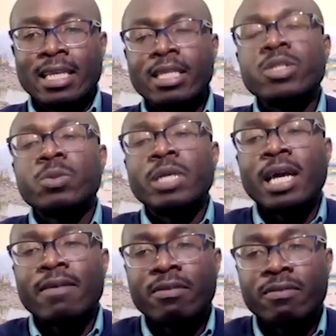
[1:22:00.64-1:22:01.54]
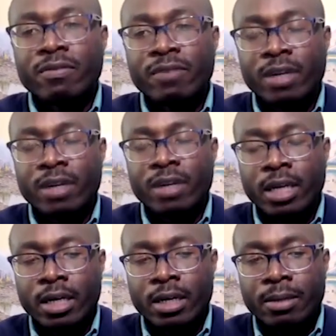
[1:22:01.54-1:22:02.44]
at least we have a
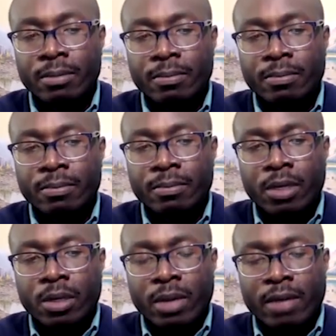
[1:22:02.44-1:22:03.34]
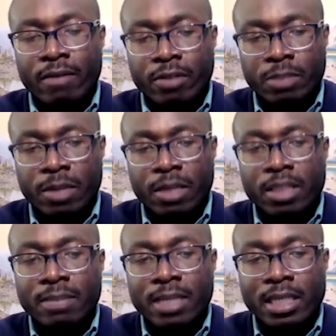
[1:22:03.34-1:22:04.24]
very um, we have a
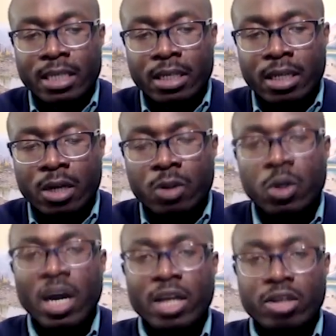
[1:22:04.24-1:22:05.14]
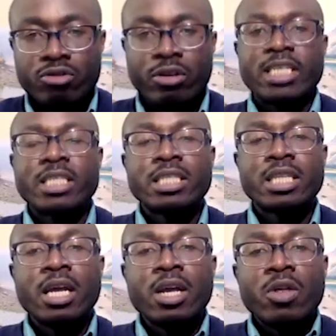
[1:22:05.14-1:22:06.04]
responsibility now to
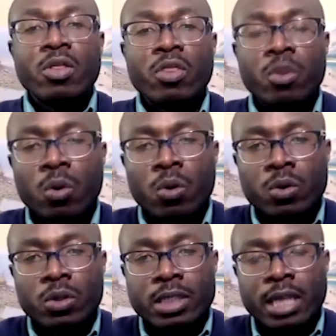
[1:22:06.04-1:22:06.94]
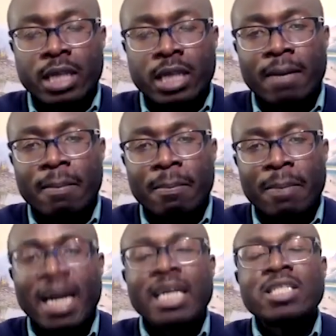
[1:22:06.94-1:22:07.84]
address those um,
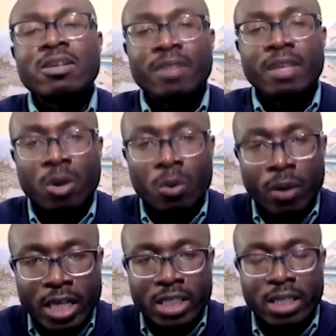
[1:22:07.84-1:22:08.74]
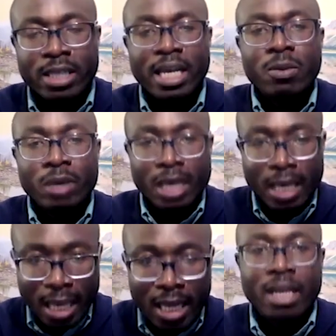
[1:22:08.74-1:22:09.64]
parts of the equation that
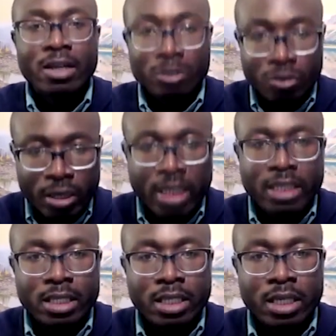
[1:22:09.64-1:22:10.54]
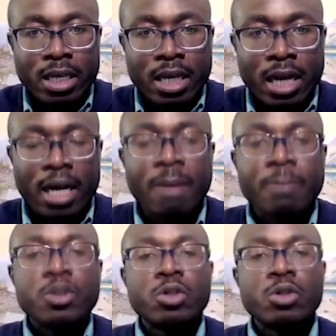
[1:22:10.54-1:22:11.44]
we can address
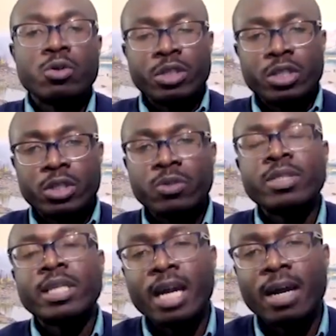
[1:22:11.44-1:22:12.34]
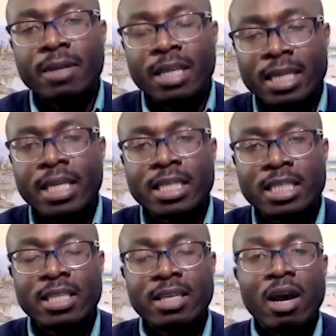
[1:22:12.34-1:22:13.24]
um, to reduce the carbon
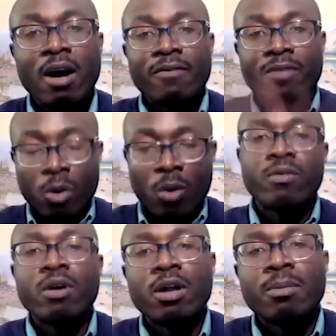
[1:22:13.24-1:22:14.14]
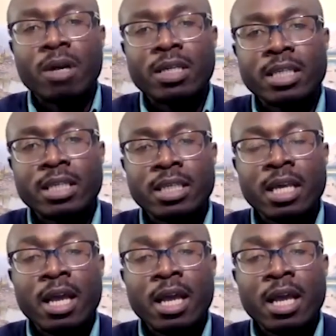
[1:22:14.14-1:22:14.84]
intensity of the overall process.